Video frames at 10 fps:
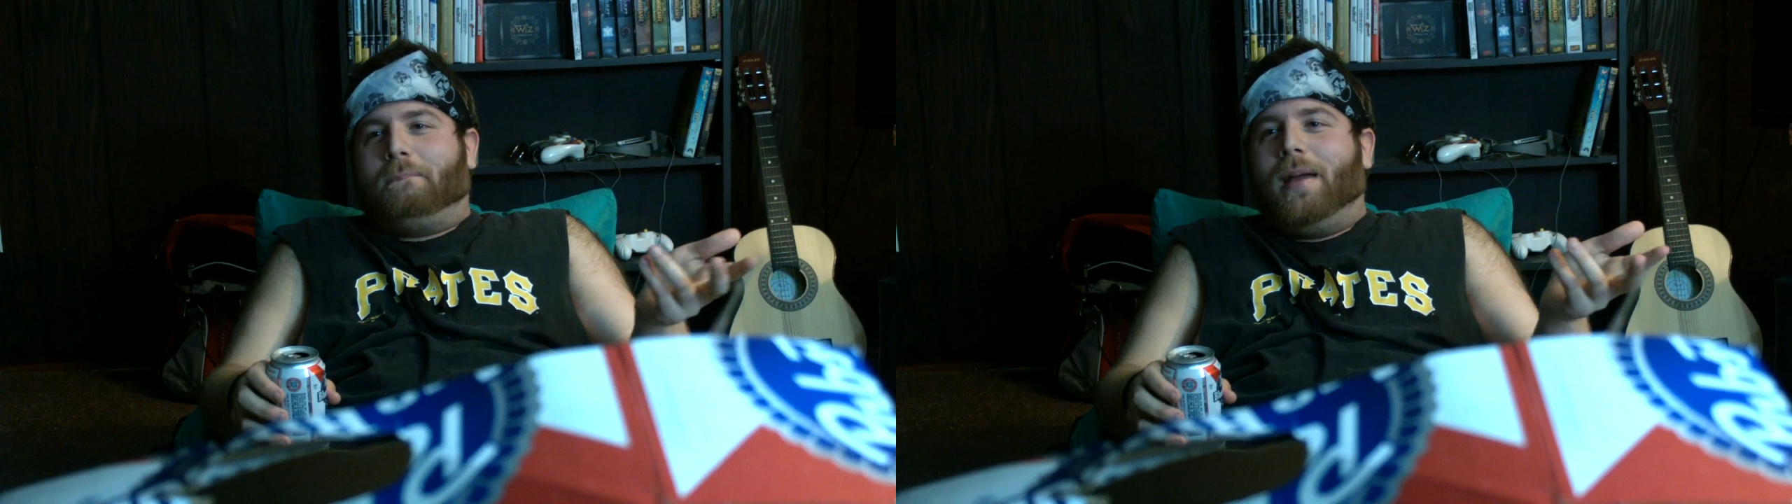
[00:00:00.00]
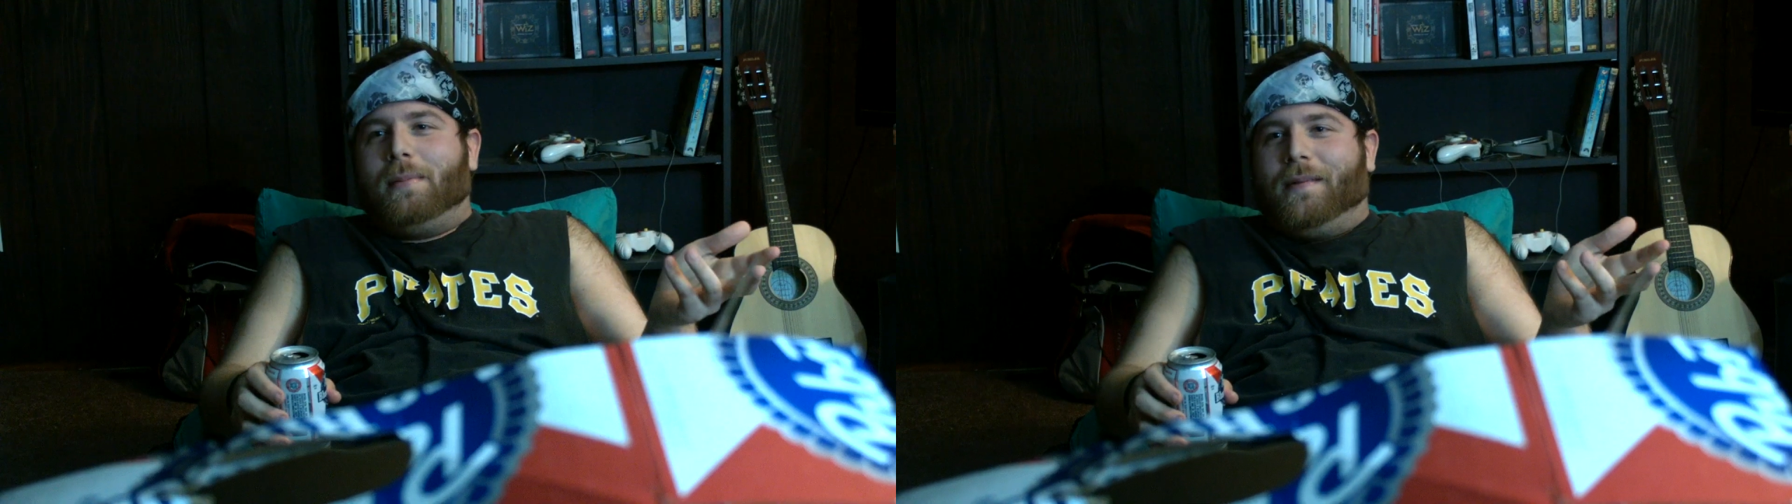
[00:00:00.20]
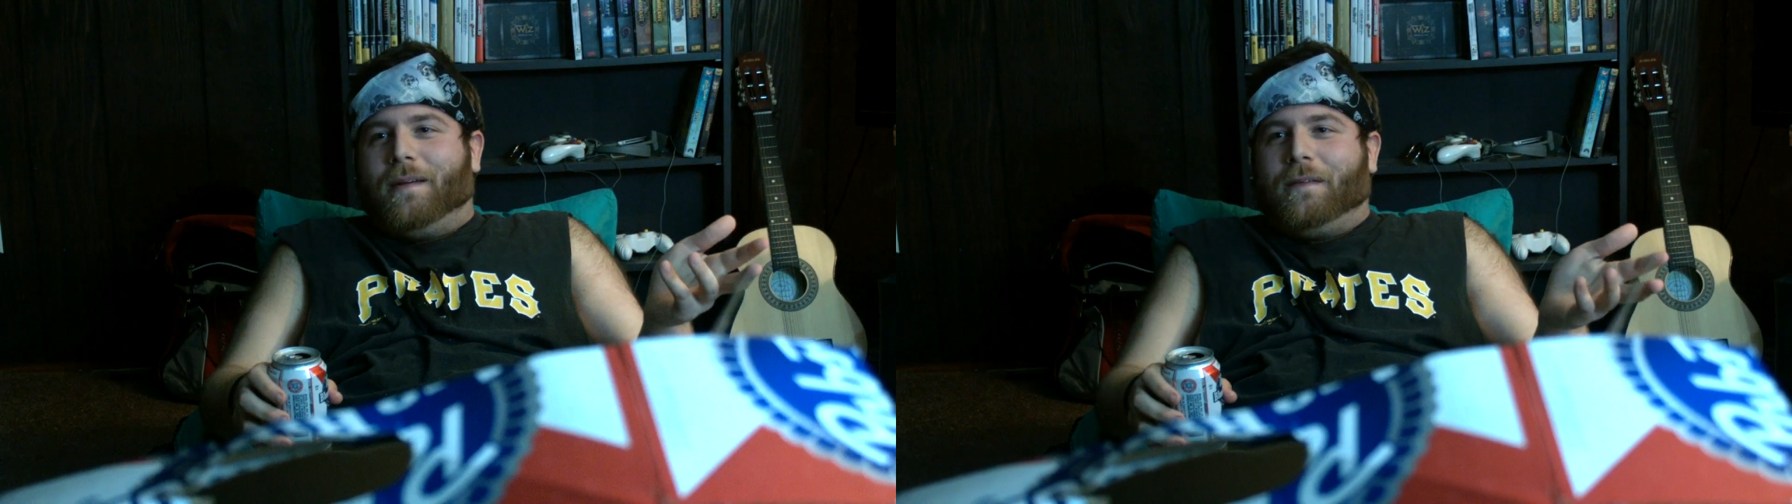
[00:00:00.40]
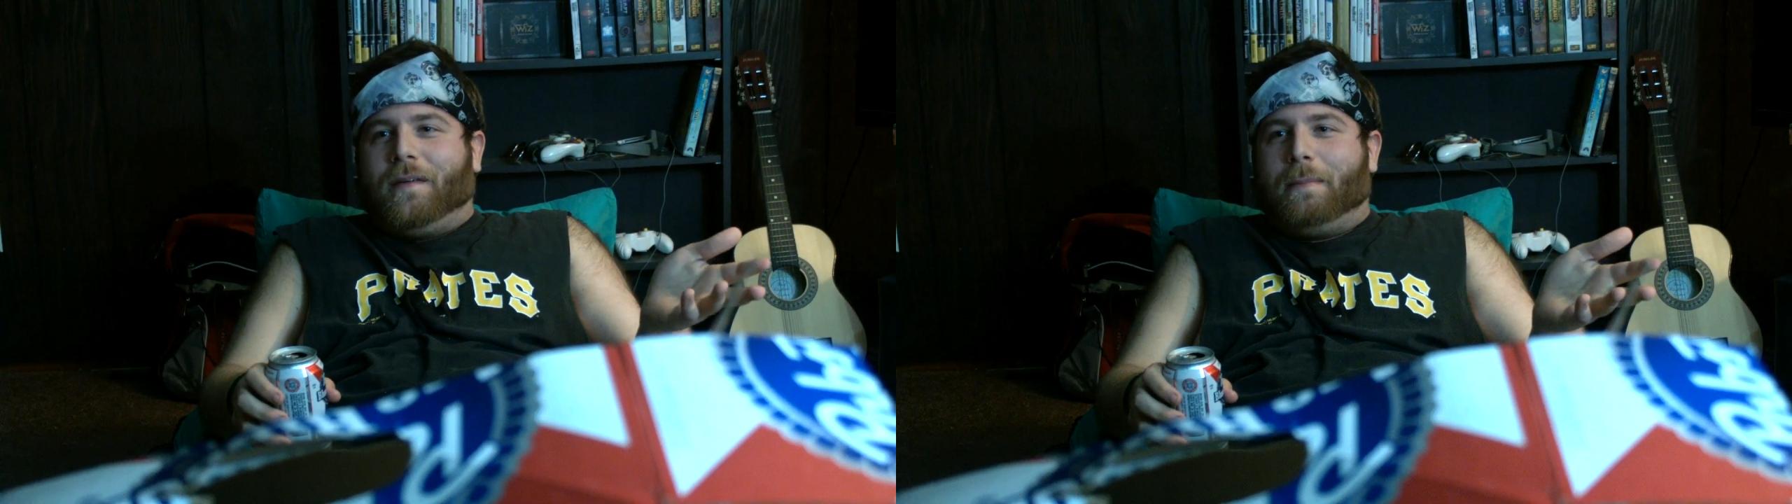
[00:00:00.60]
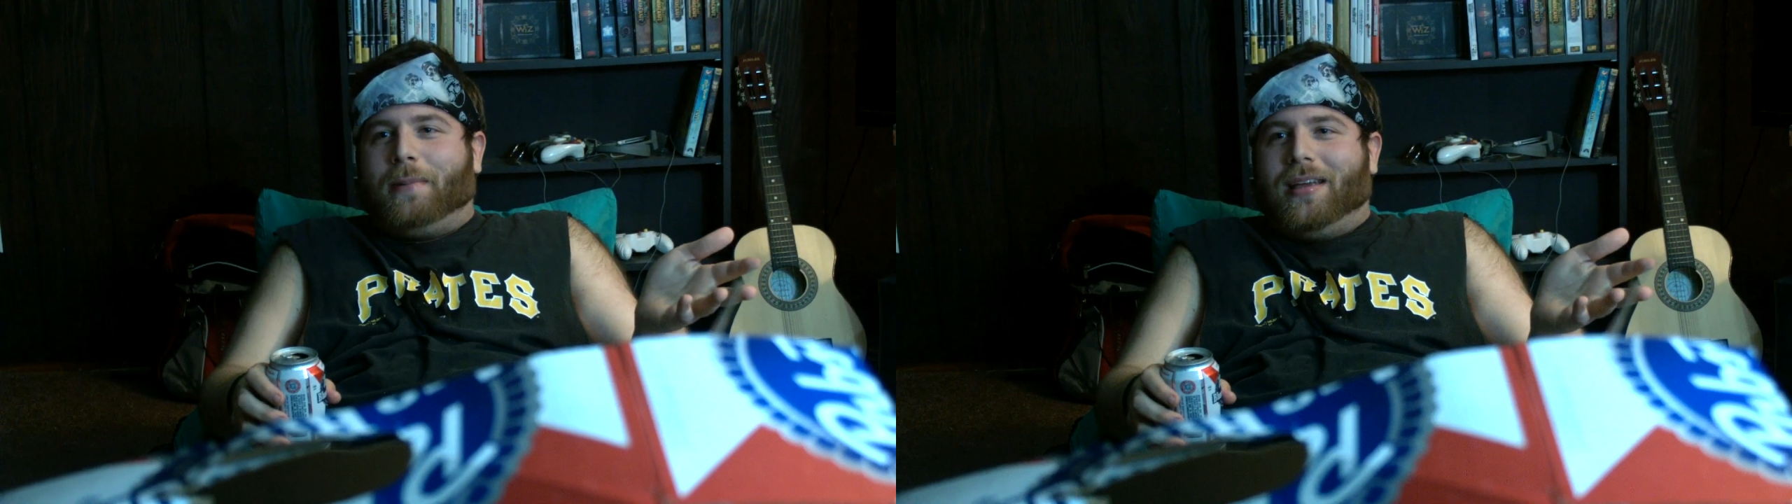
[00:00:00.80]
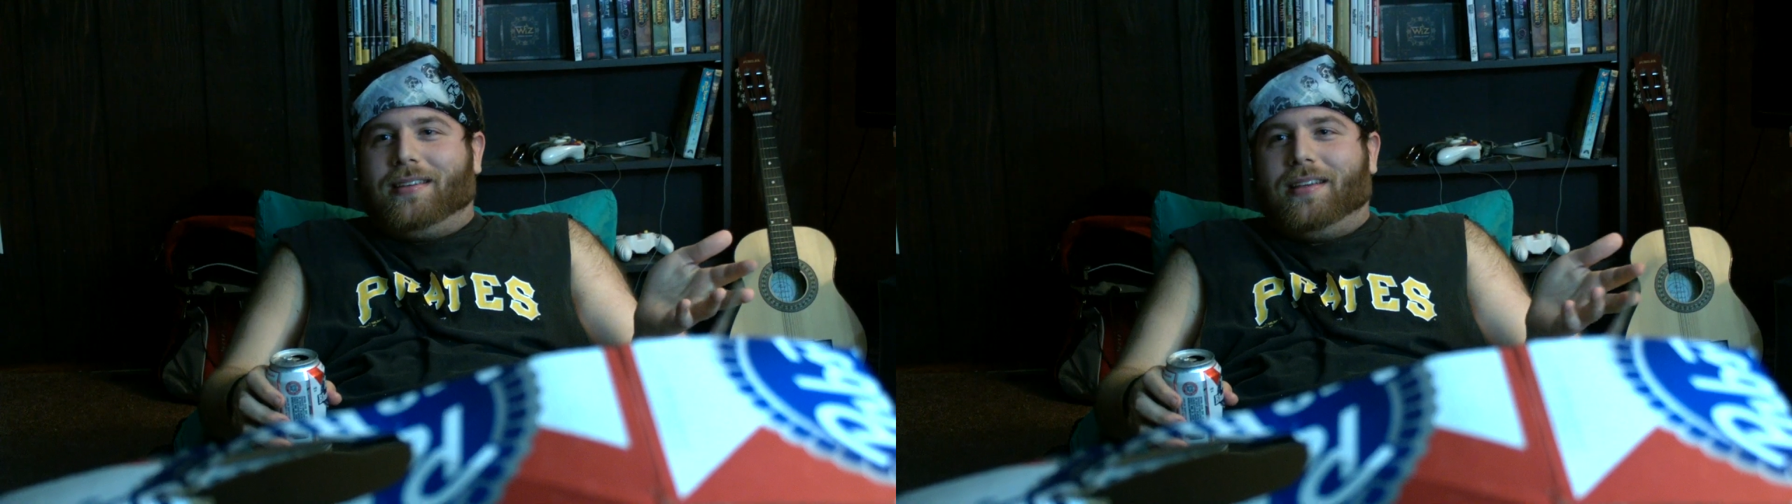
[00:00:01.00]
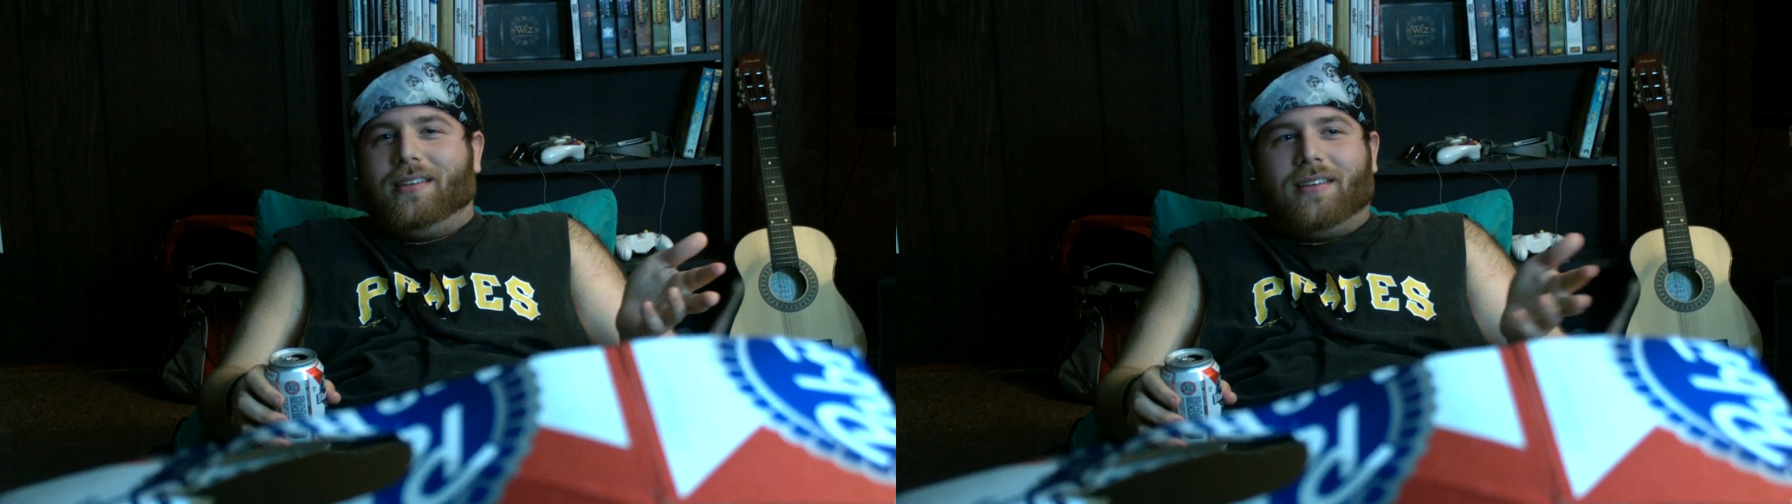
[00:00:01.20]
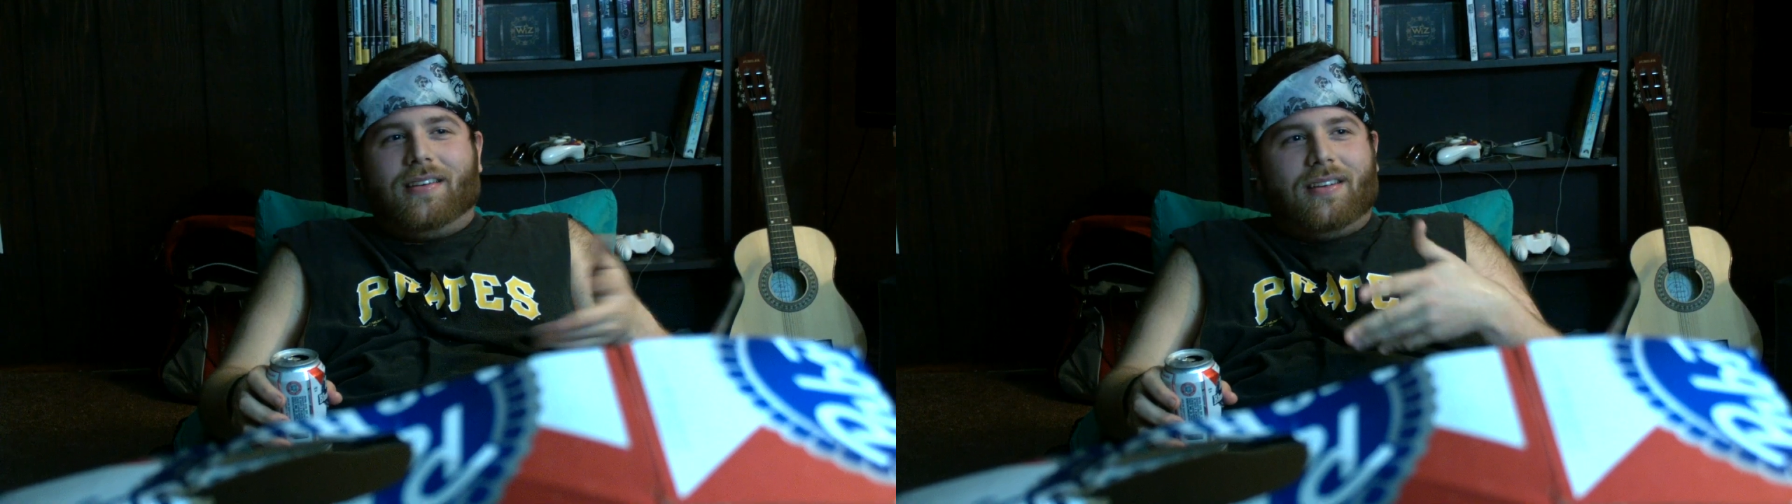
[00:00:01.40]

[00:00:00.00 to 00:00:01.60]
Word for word: babies on trapezes,